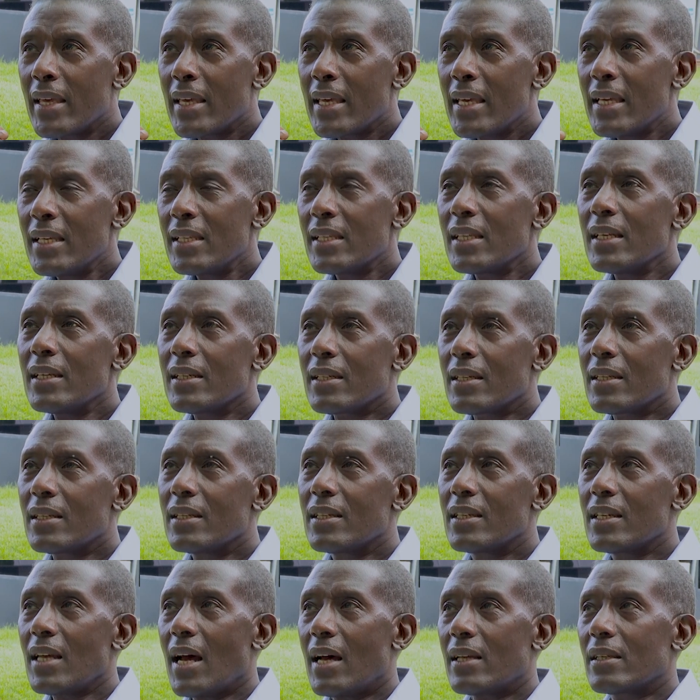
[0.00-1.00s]
is it
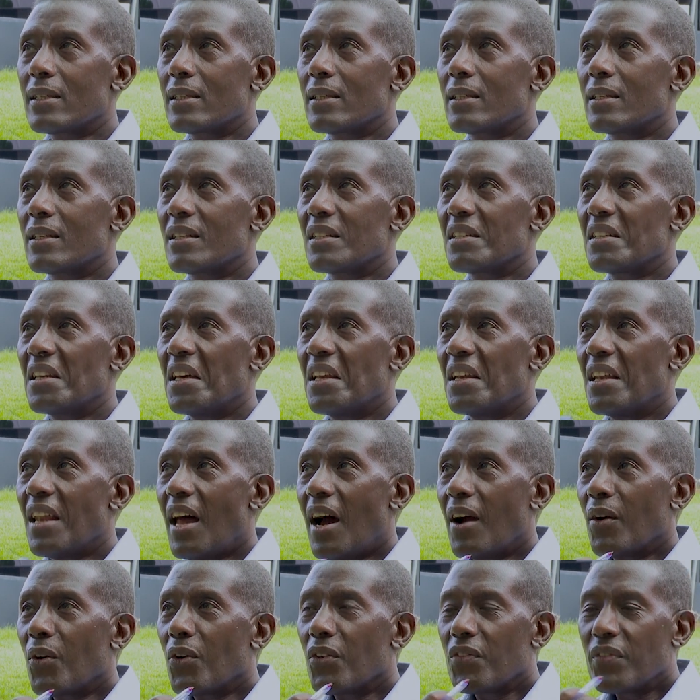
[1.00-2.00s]
just a
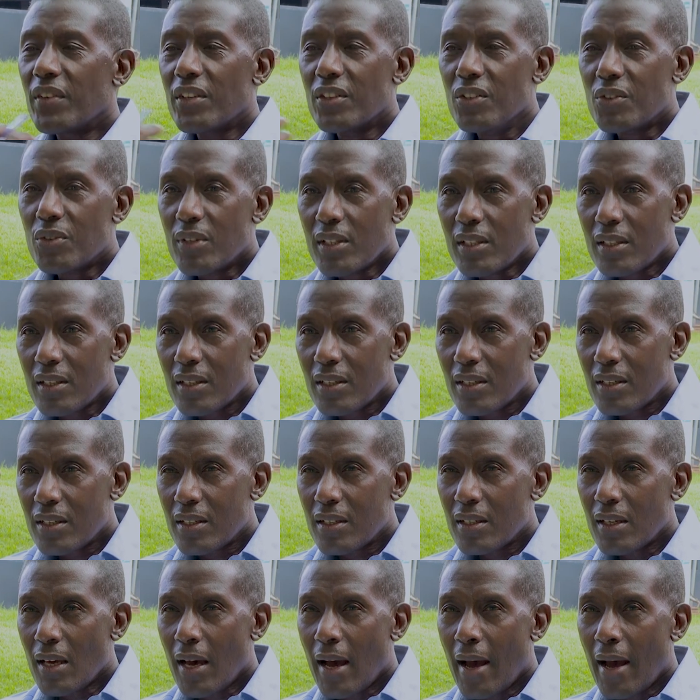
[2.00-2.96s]
lack of interest?